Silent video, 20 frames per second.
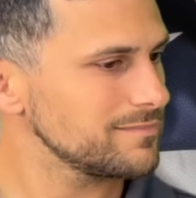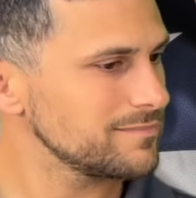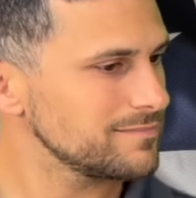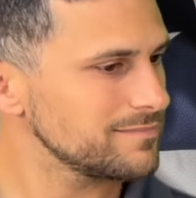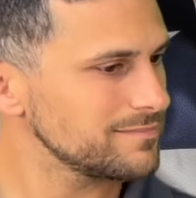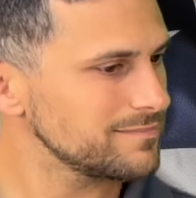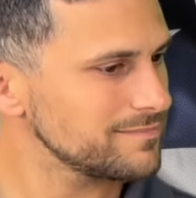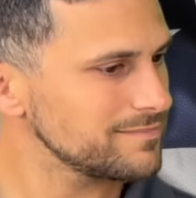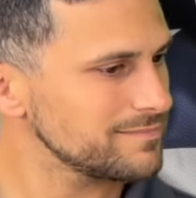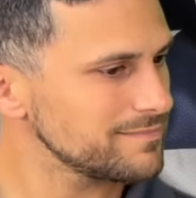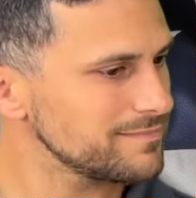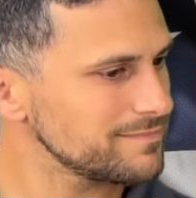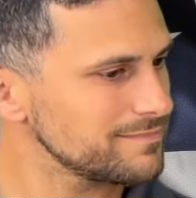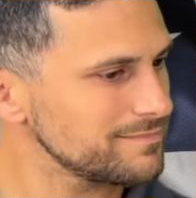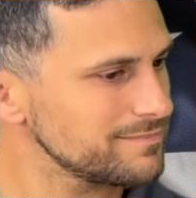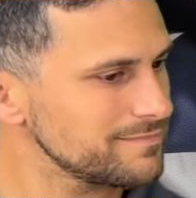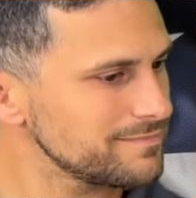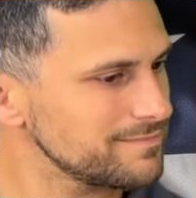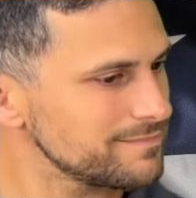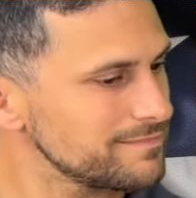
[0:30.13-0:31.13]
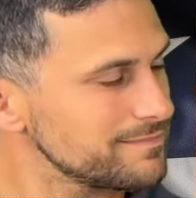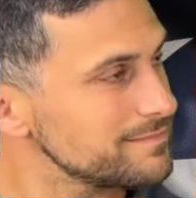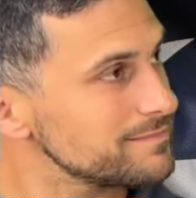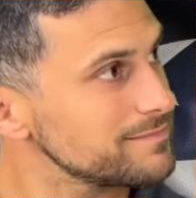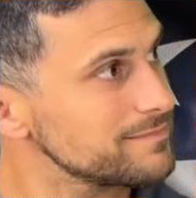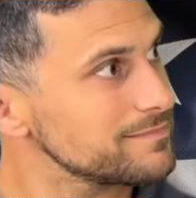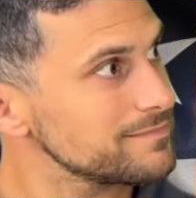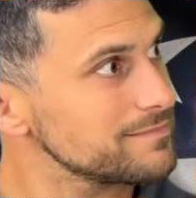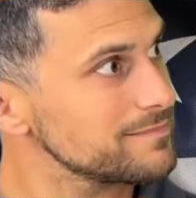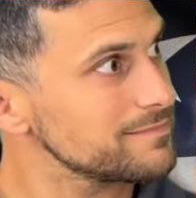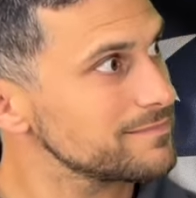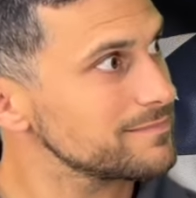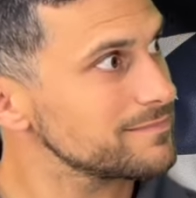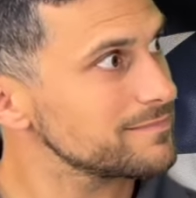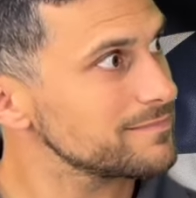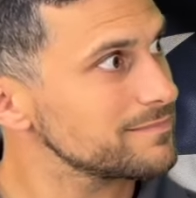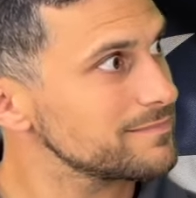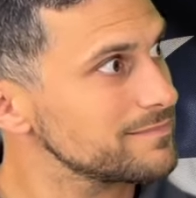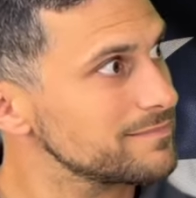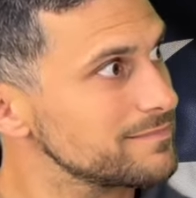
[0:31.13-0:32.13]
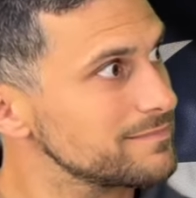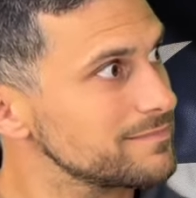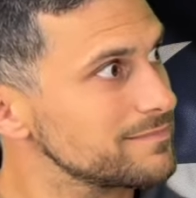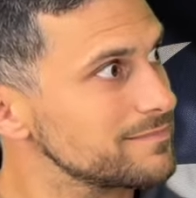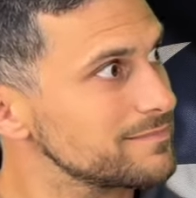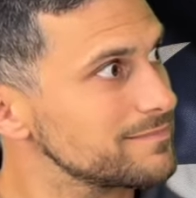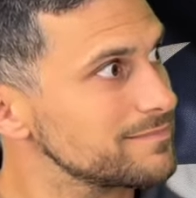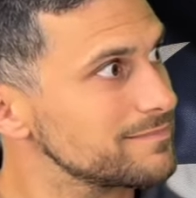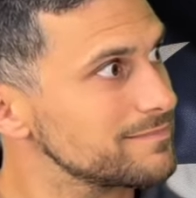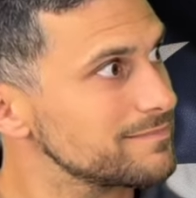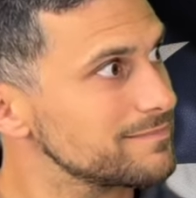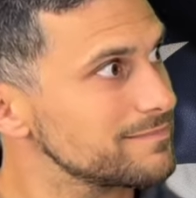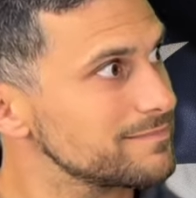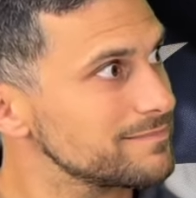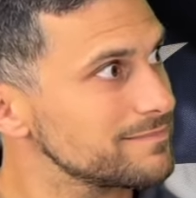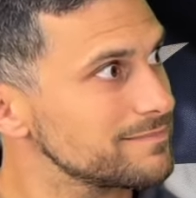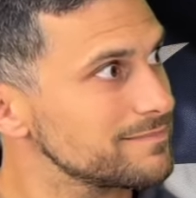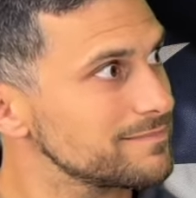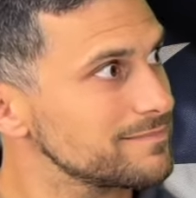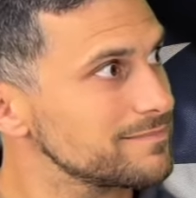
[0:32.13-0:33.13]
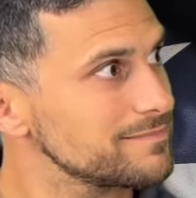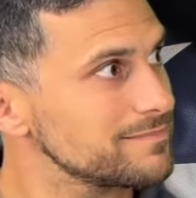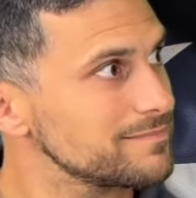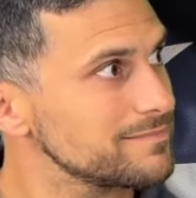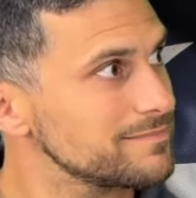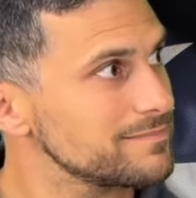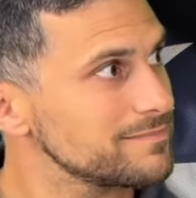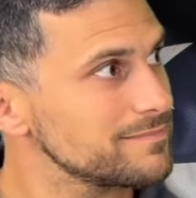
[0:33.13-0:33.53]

The person shown says nothing.